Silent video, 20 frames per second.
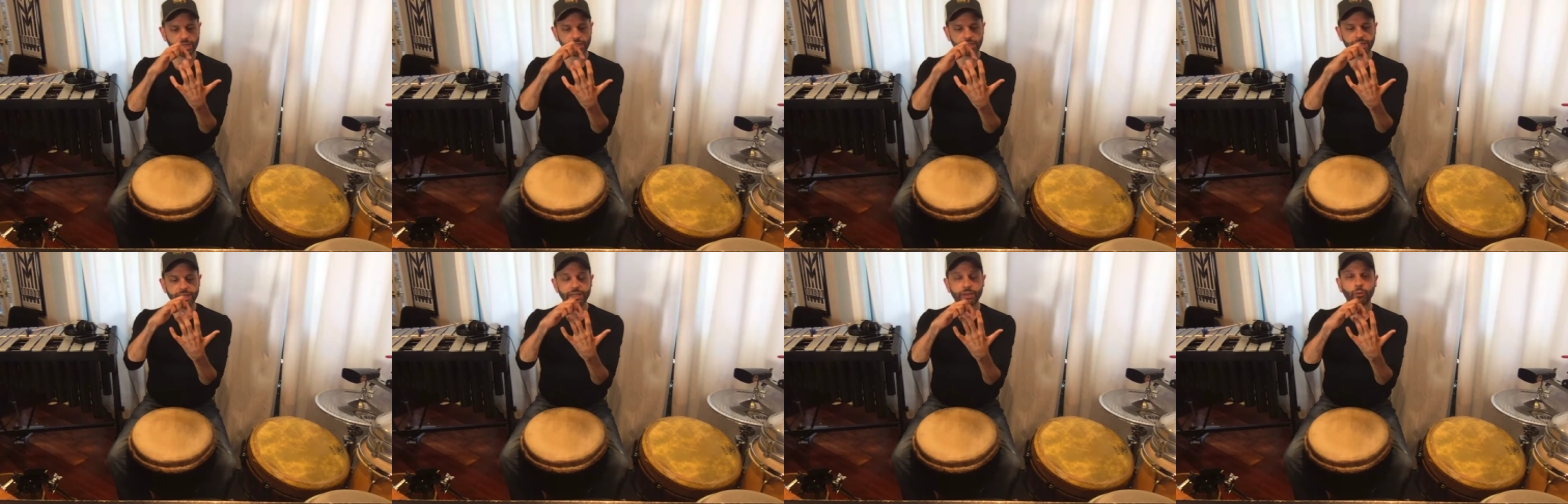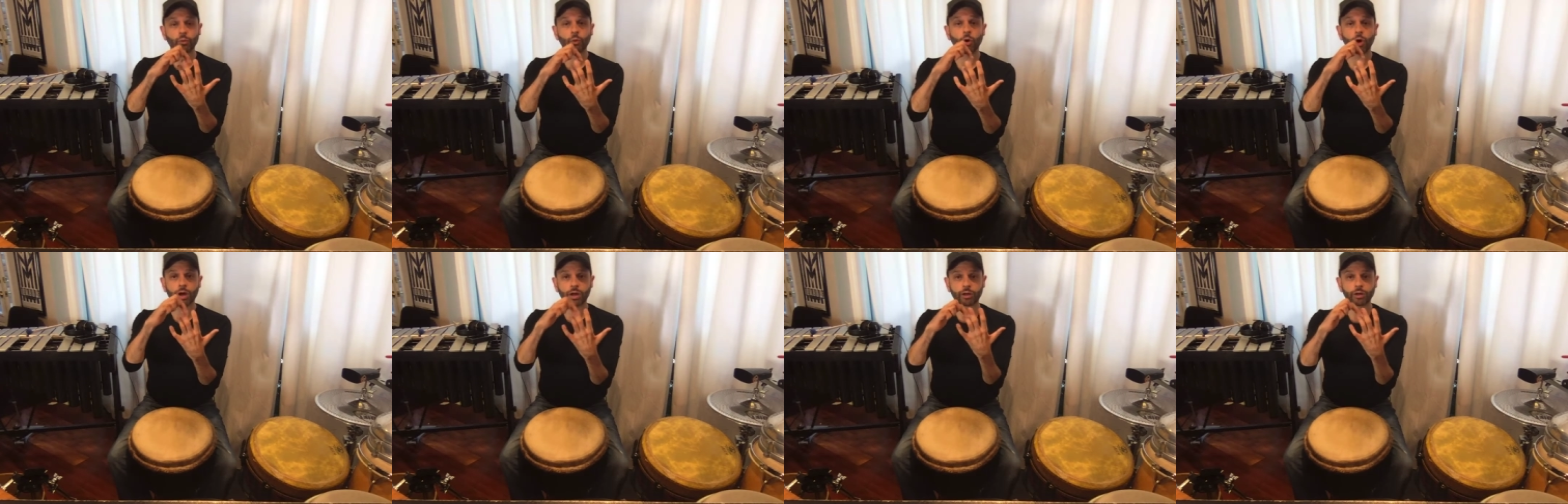any
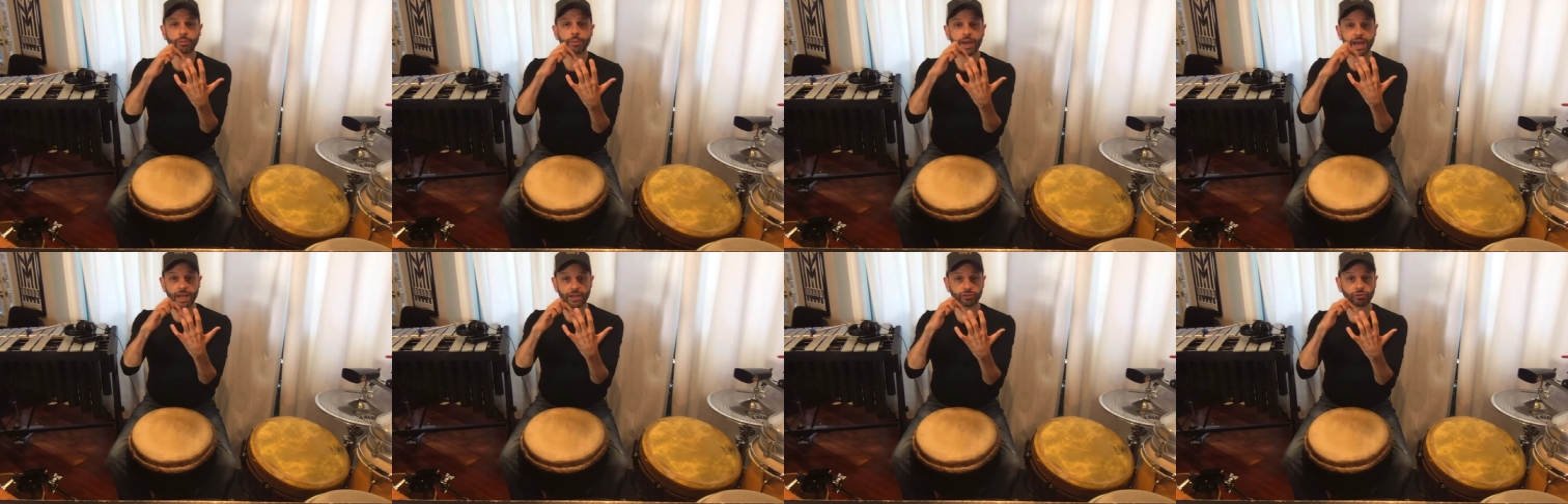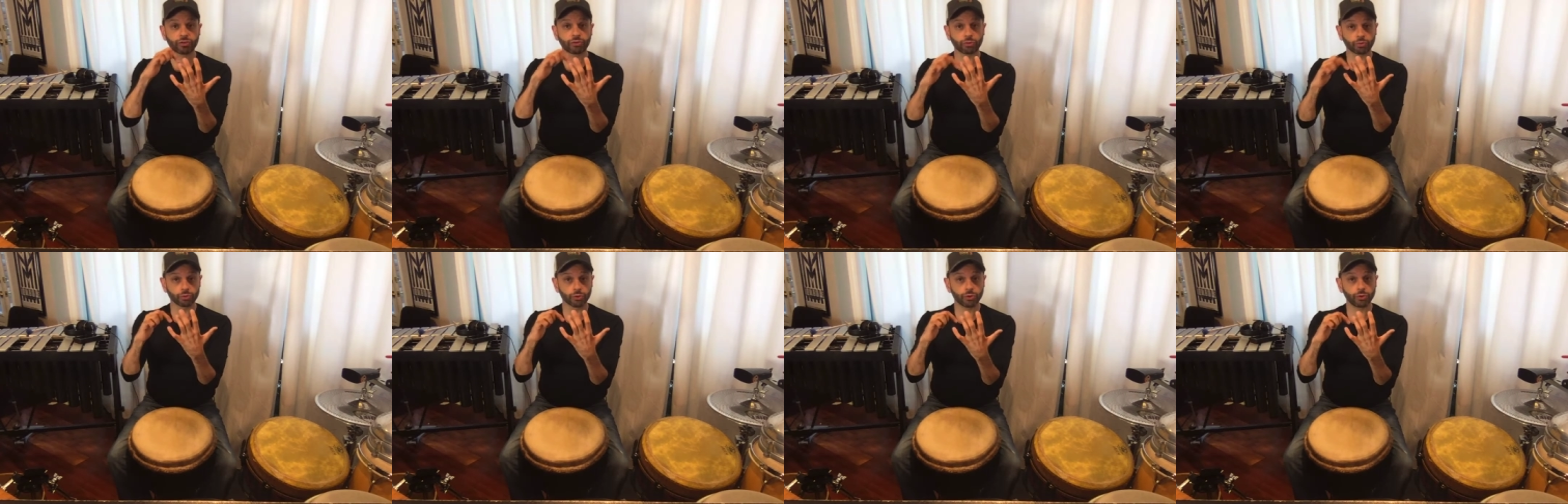water pass
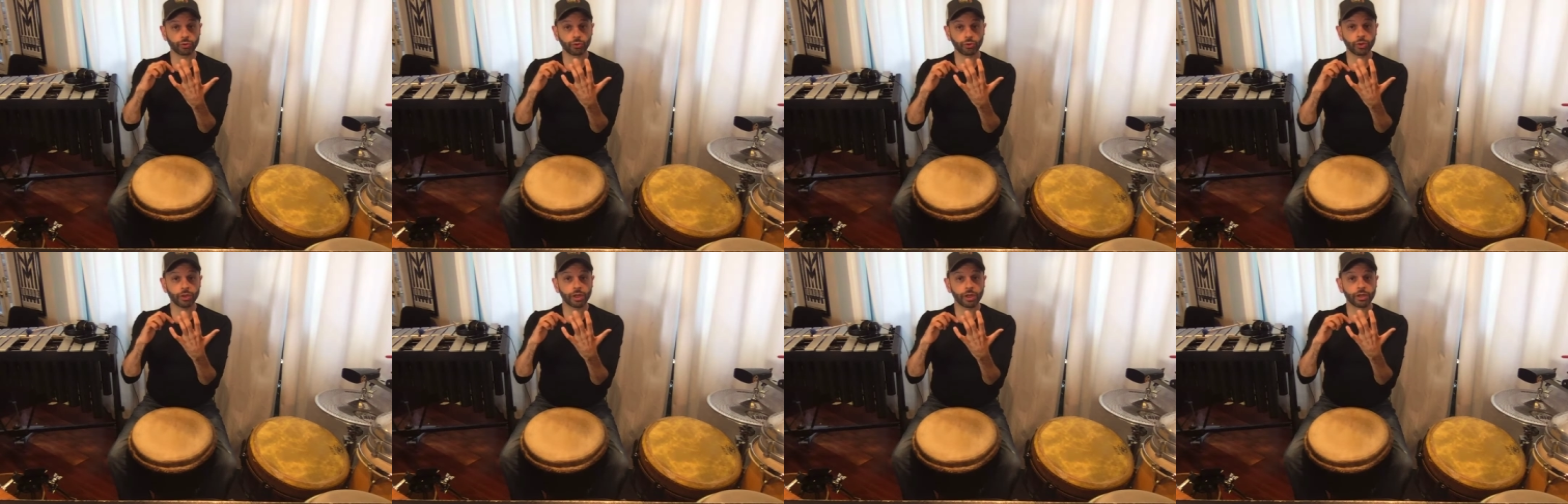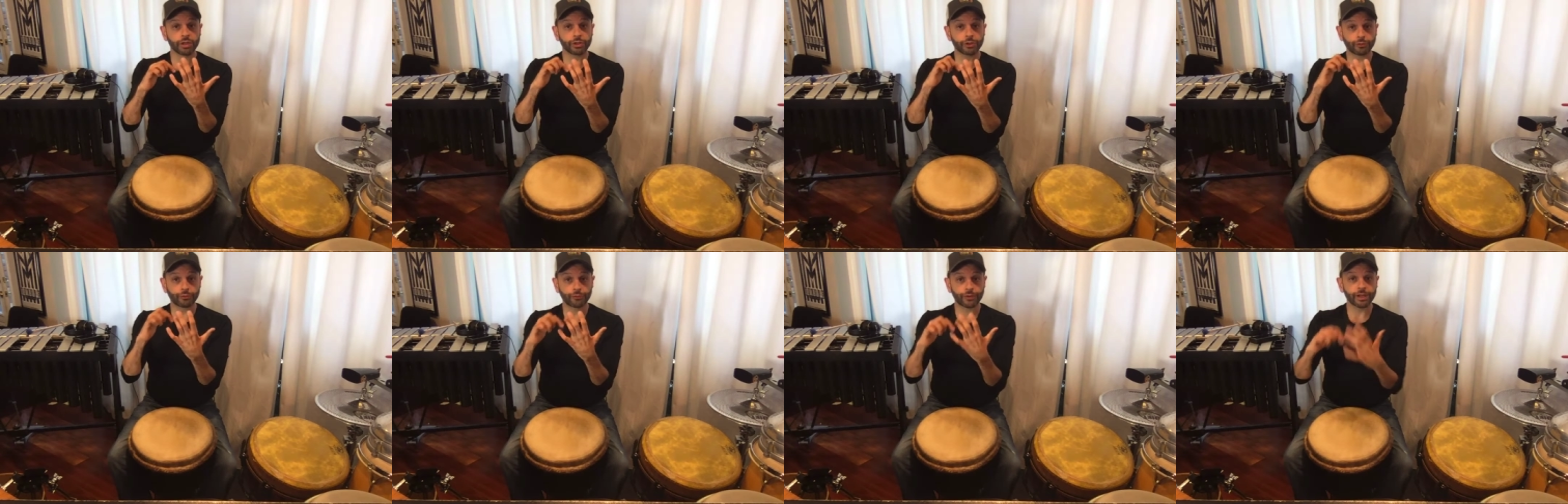through
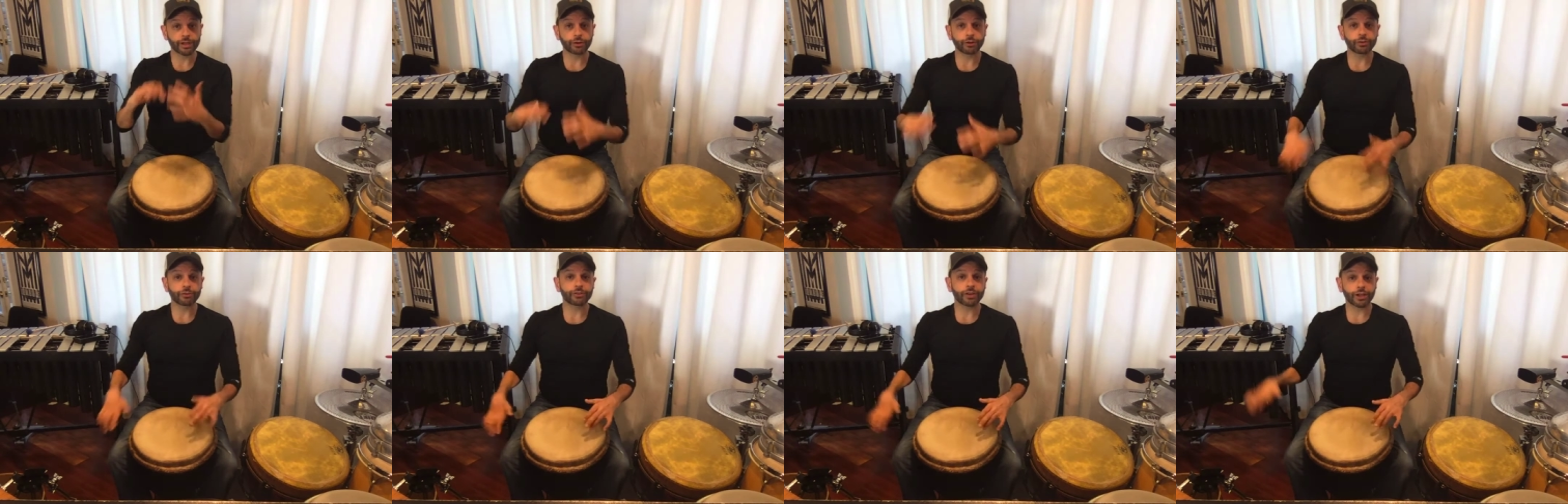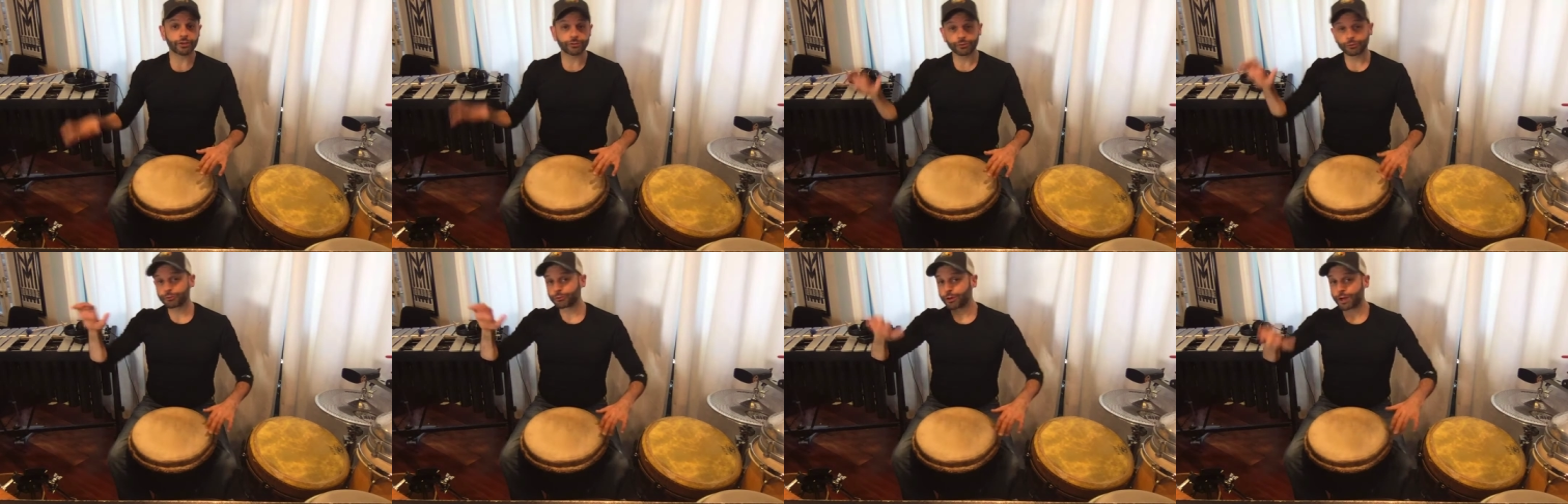your fingers as
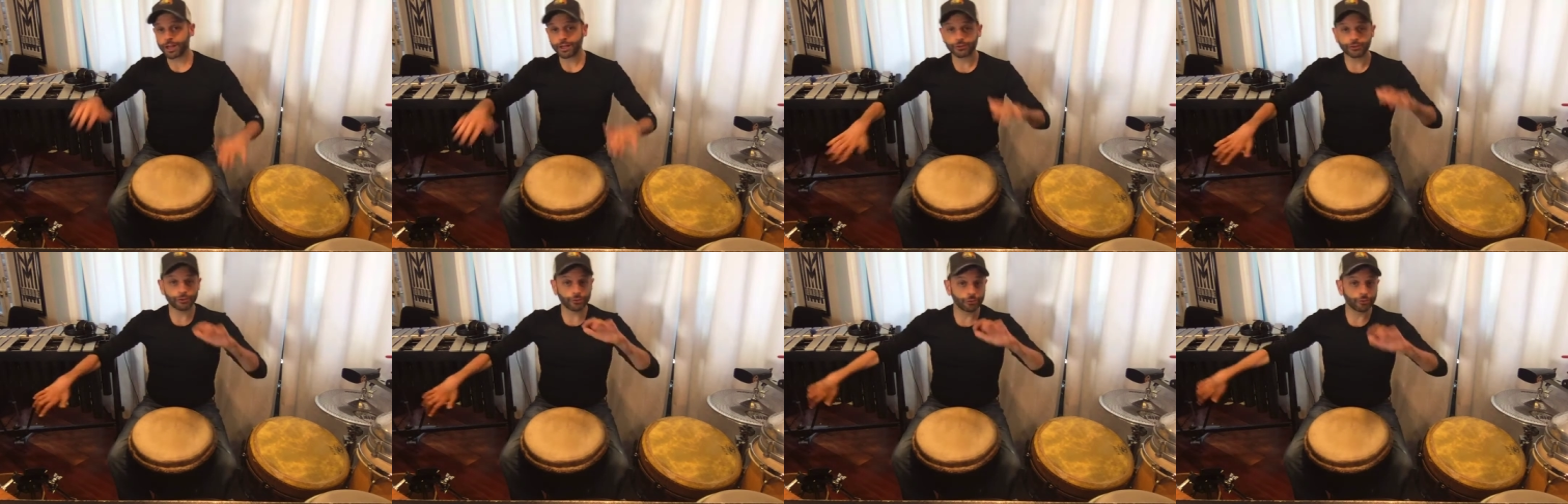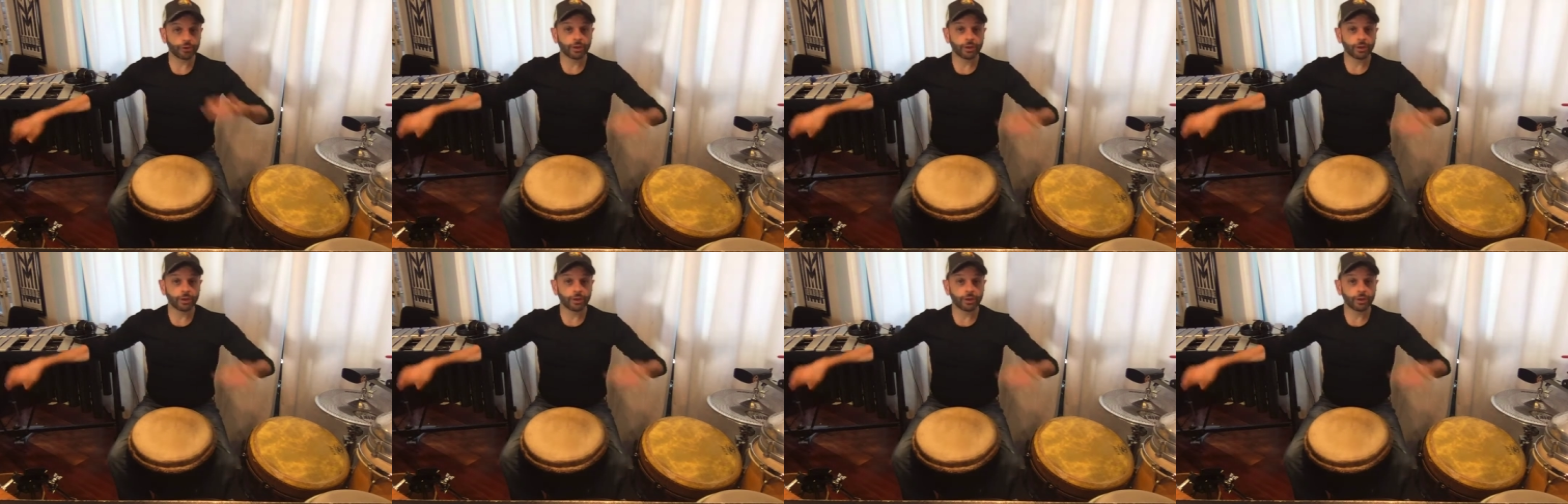you're trying to